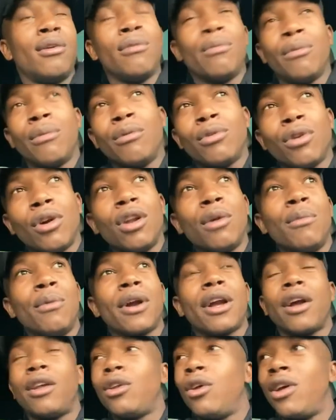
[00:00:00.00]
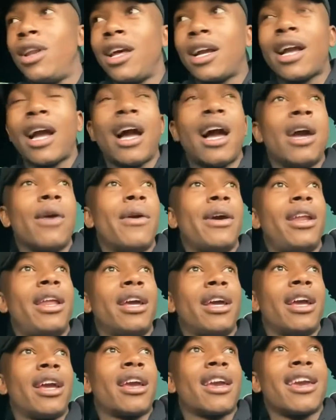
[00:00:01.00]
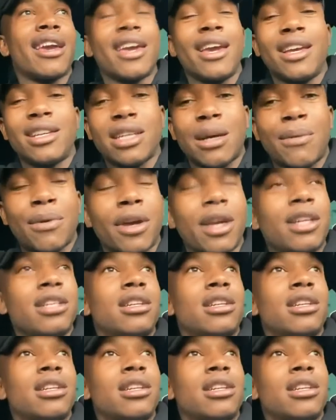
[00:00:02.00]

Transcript: No le guy when I get Jabu